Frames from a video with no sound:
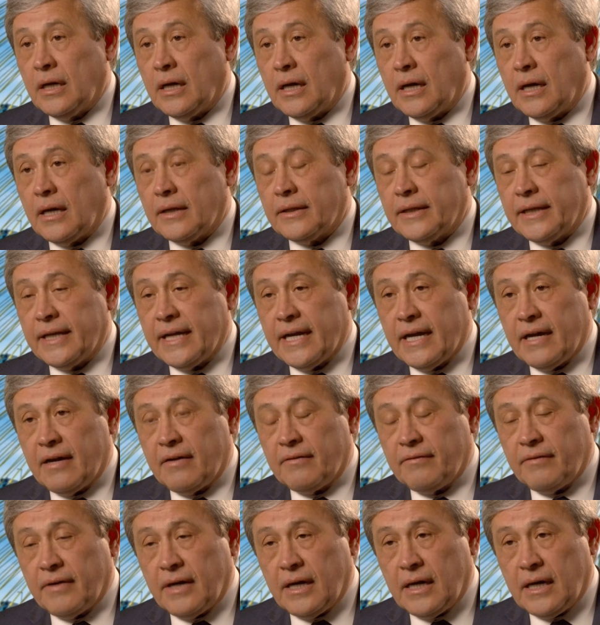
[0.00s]
uh, they
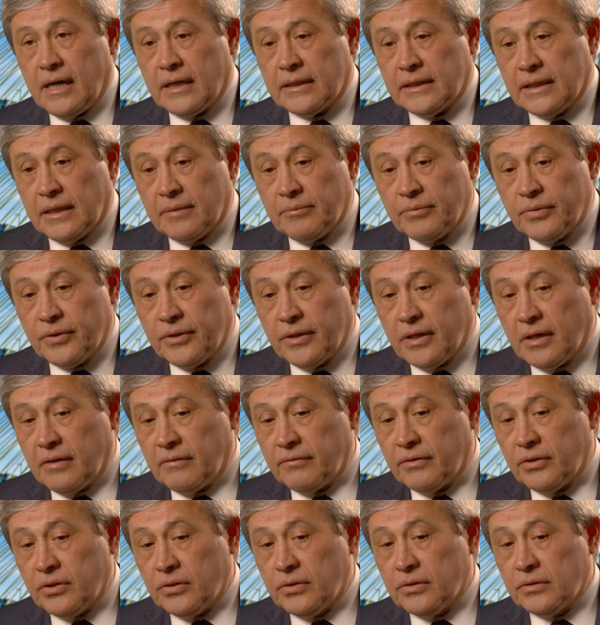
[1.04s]
have uh, a number
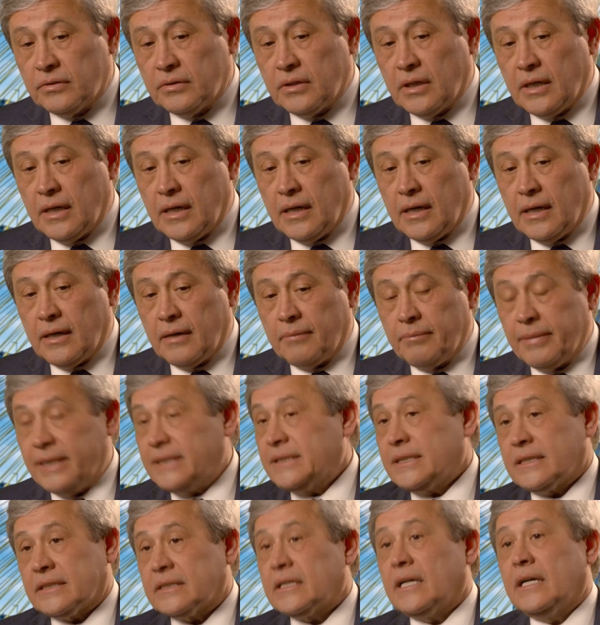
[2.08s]
of good uh,
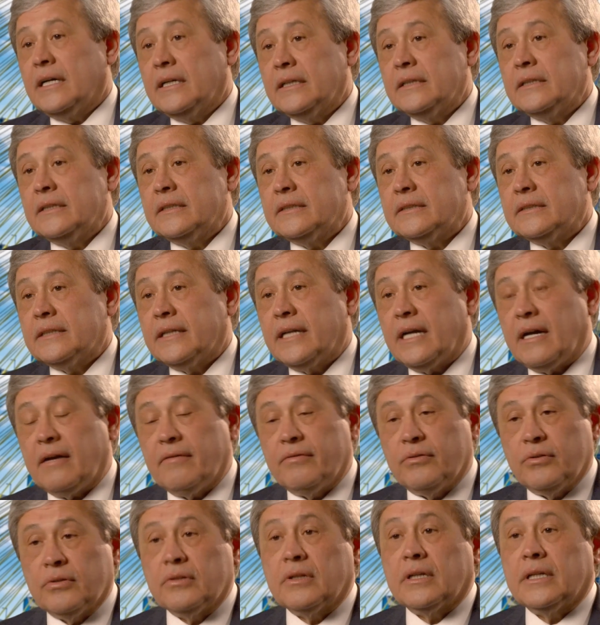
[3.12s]
basic scientists, they
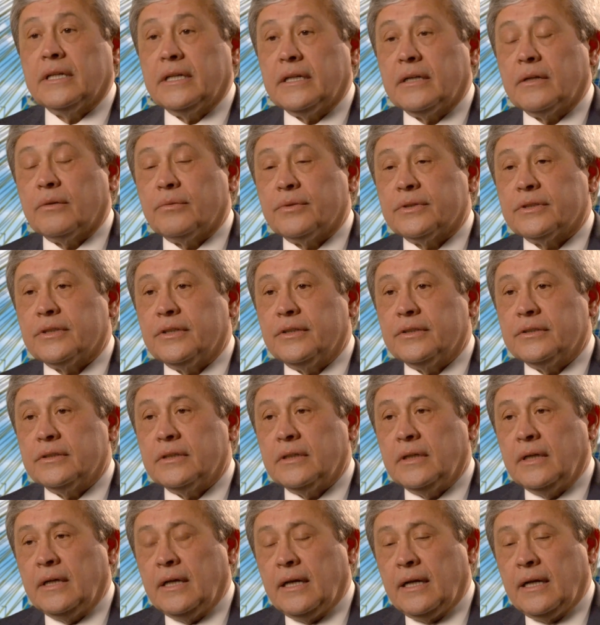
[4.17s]
have good clinical research,